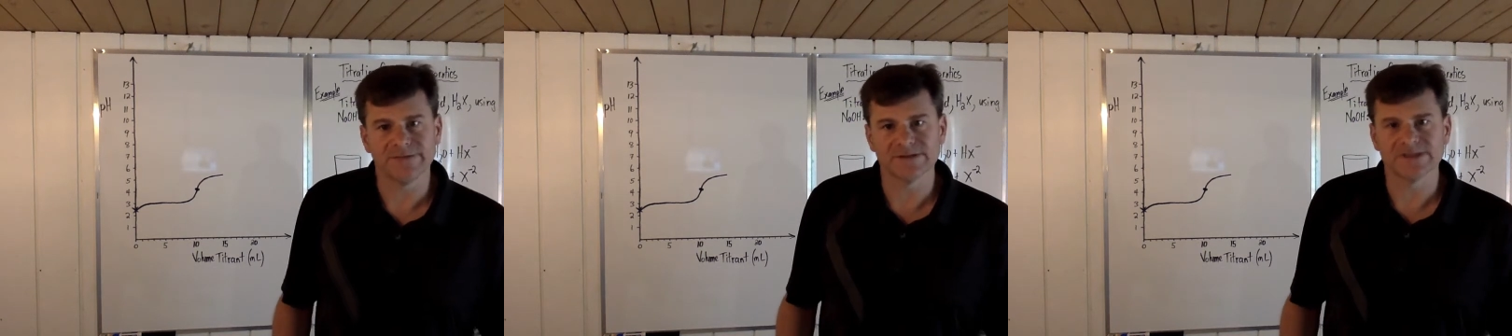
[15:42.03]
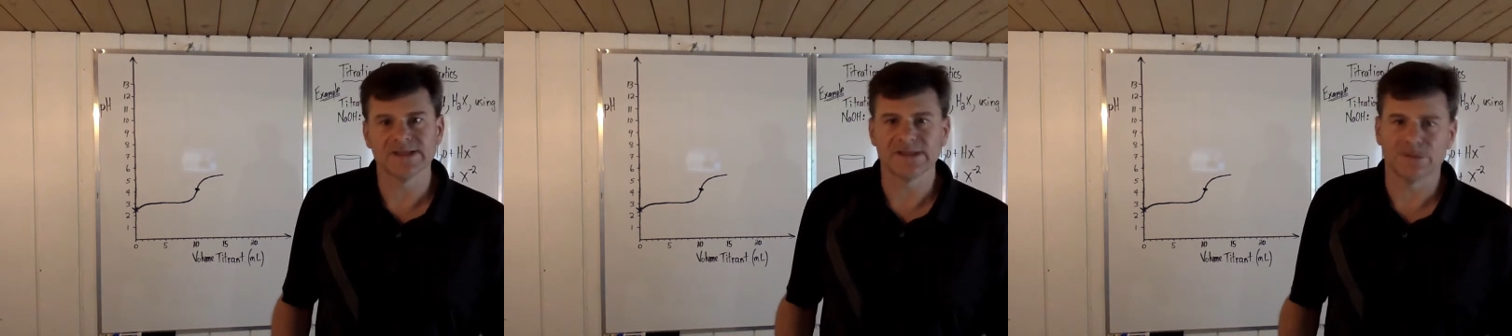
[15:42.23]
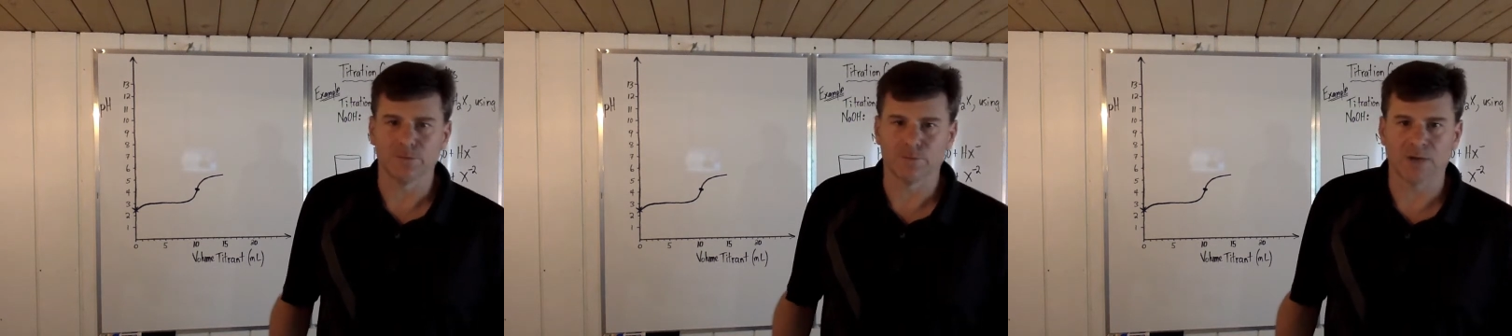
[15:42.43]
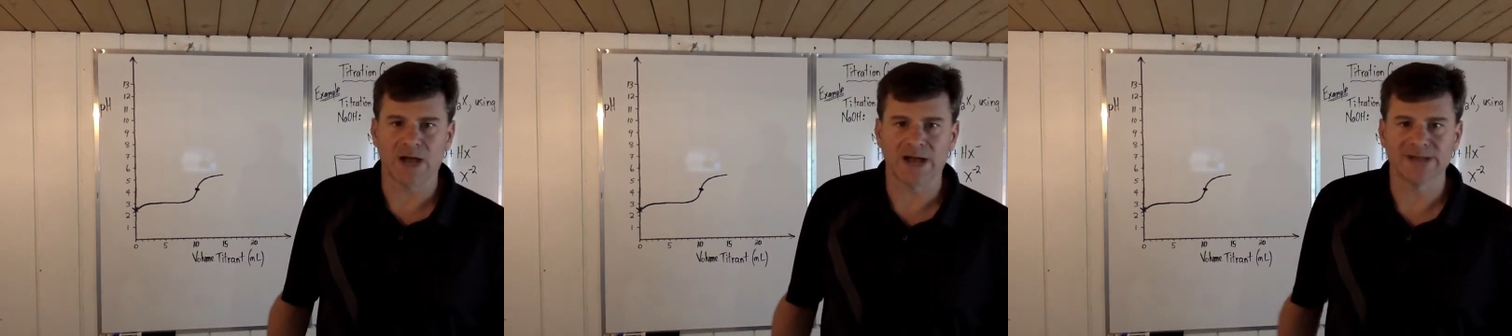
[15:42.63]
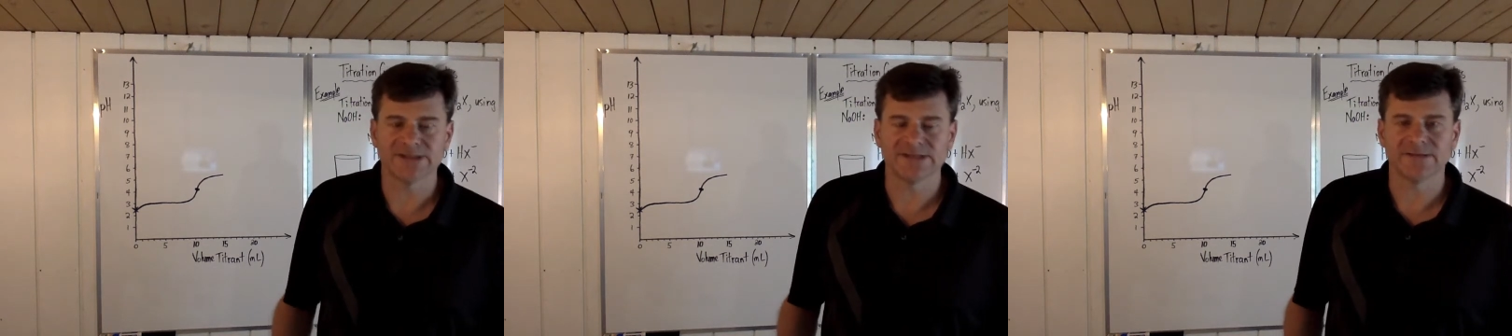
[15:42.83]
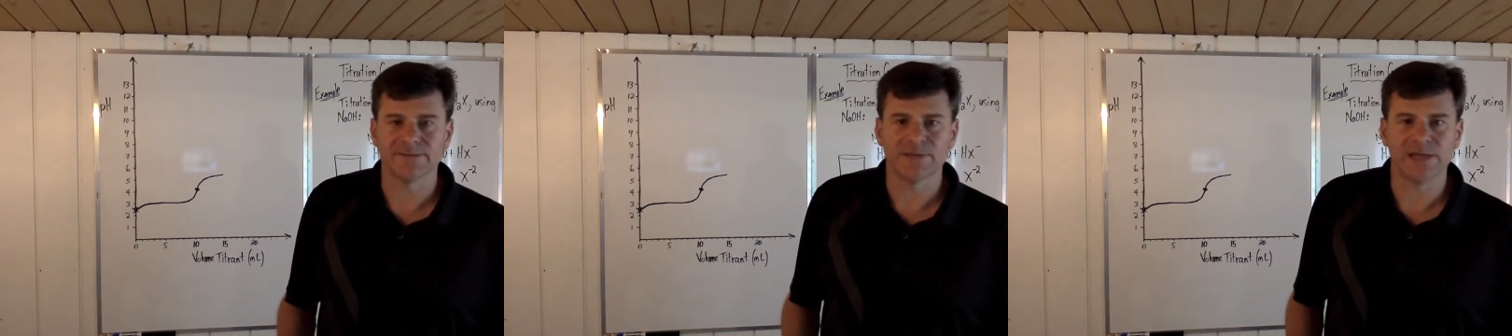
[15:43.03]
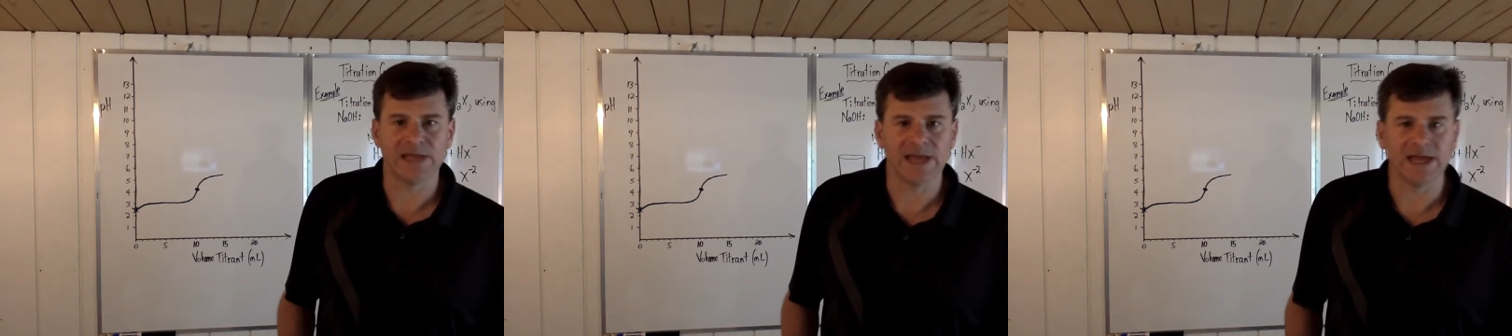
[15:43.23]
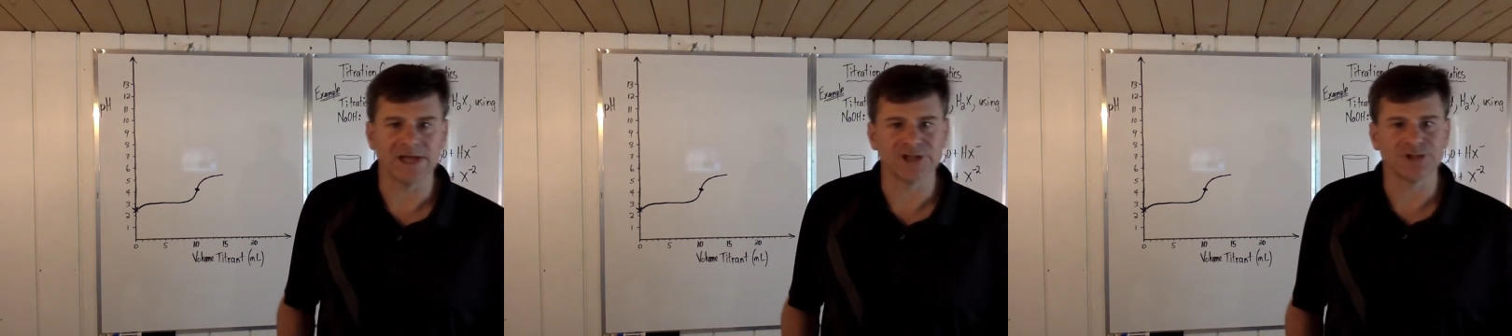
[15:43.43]
There's a little rise in the
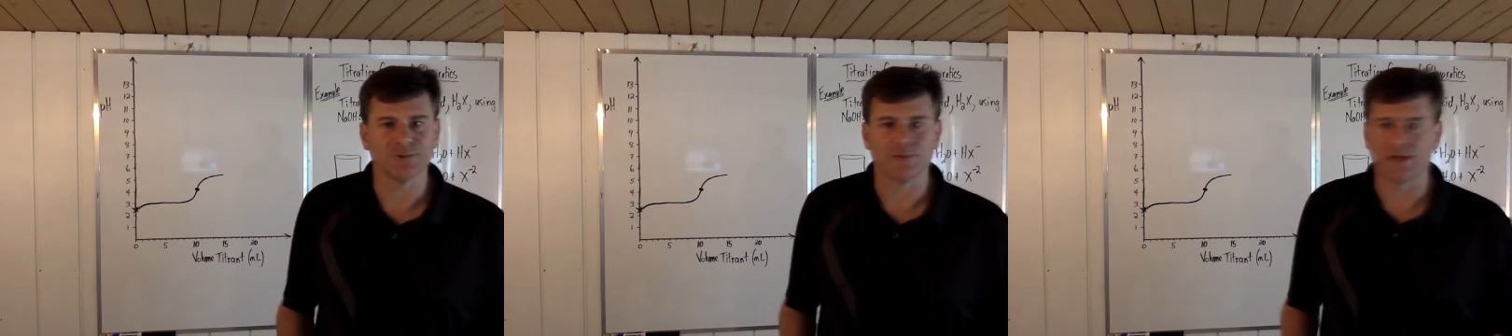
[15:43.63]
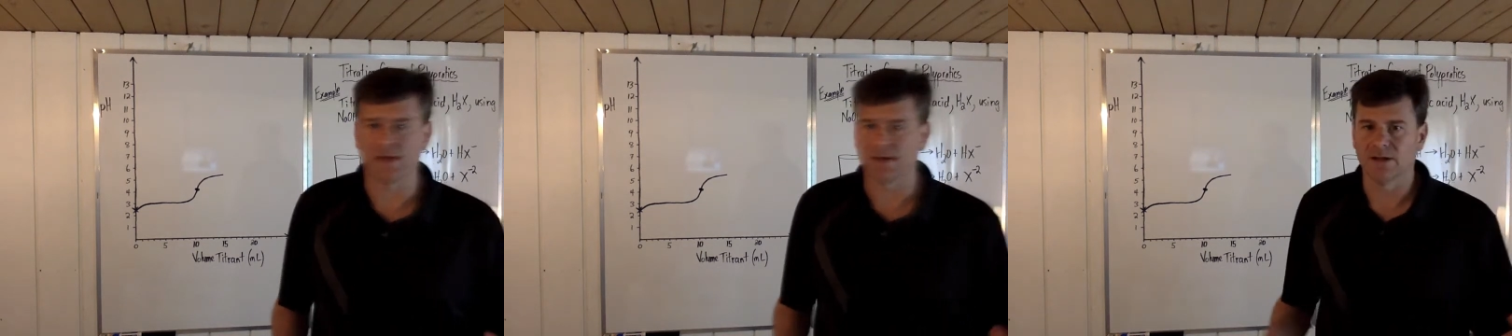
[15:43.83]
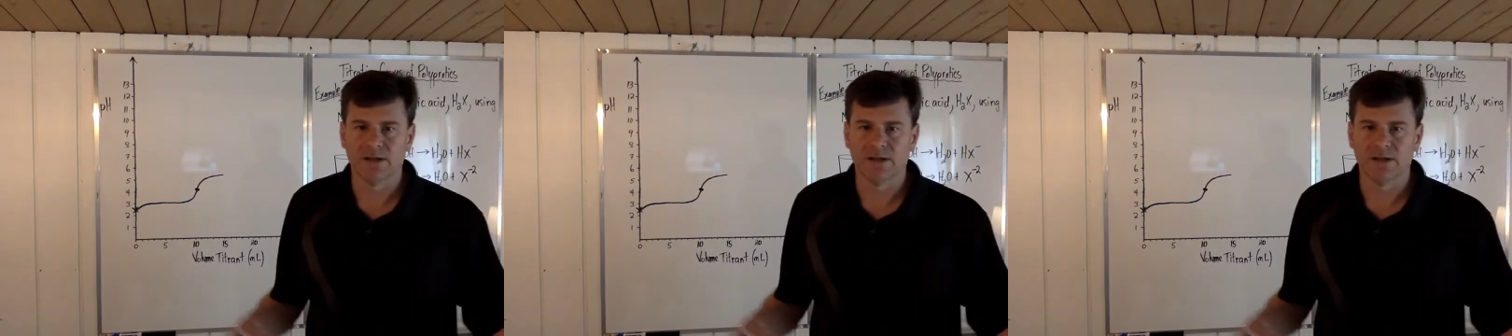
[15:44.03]
pH, but